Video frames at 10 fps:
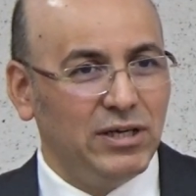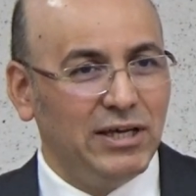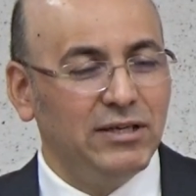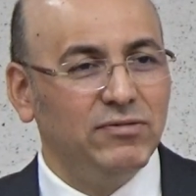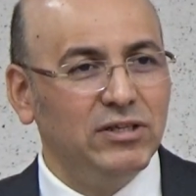
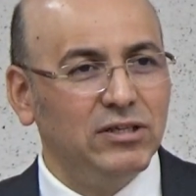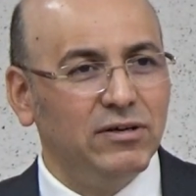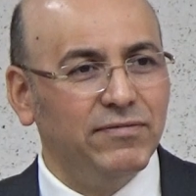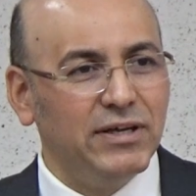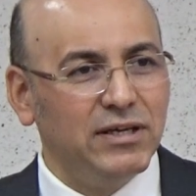And the reason
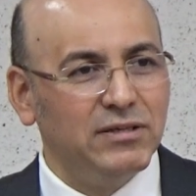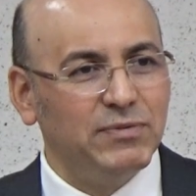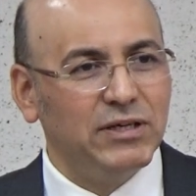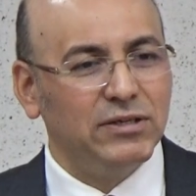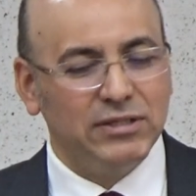of them is
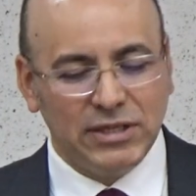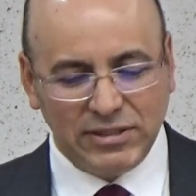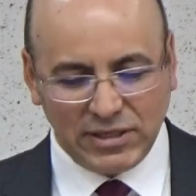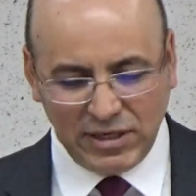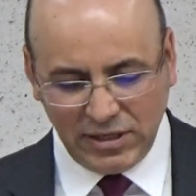because they
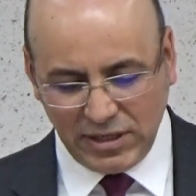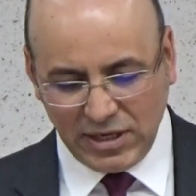say,